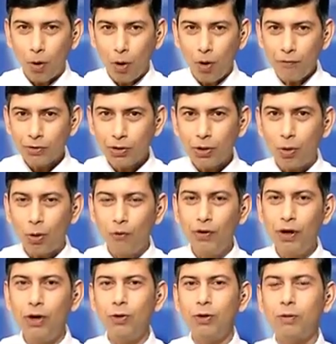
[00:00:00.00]
oft
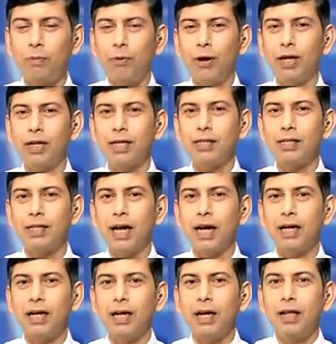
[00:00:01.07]
overlooked point is
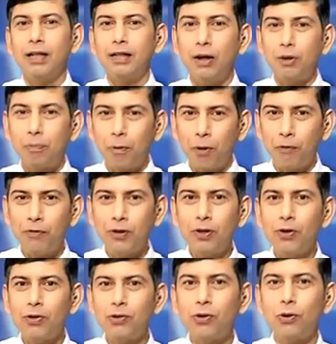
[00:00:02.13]
that the profit
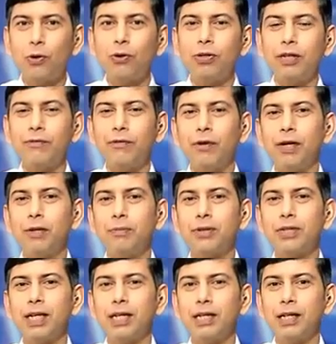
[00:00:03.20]
also grows at
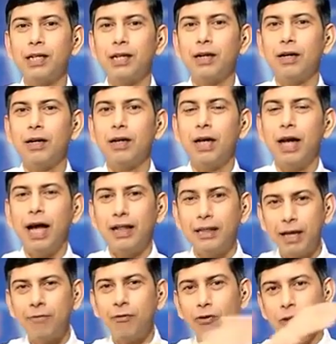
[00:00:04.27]
40% a year,
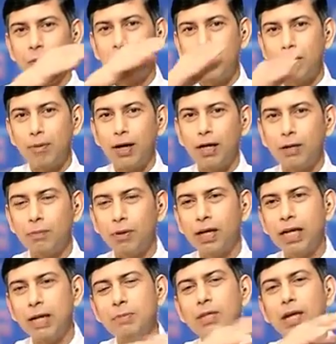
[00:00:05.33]
and therefore the P multiple
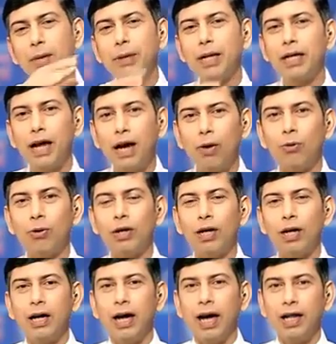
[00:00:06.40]
keeps coming down.
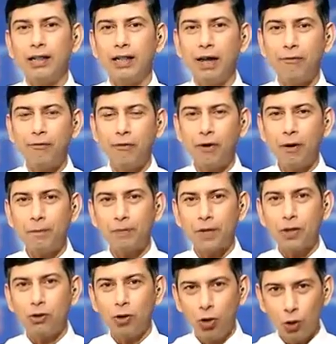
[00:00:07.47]
And therefore,
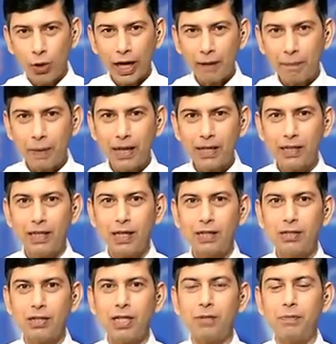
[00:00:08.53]
to look at Page
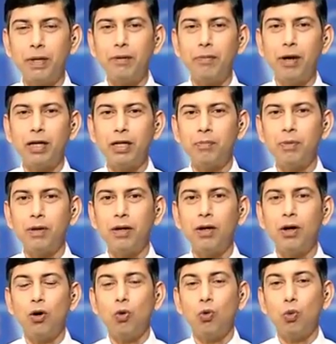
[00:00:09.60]
Industries P multiple
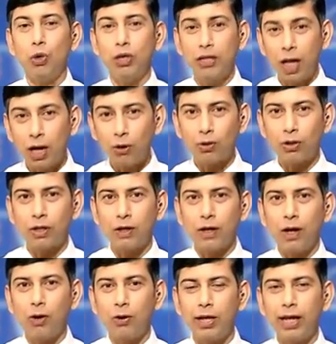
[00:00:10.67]
without
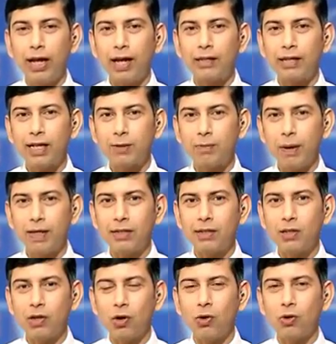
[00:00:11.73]
looking at the
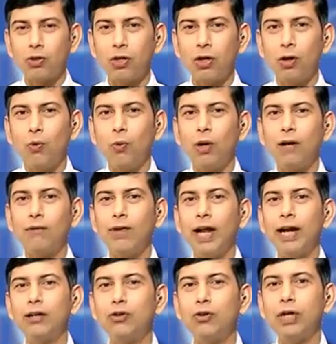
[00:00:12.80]
expected growth would have
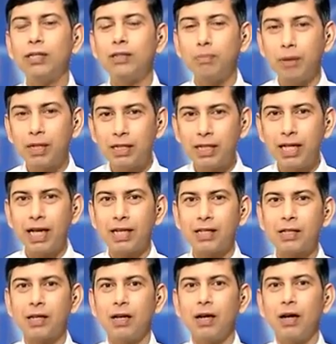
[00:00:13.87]
led to
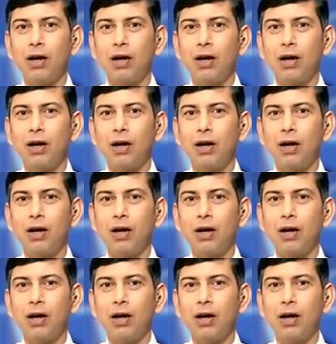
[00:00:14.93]
mistakes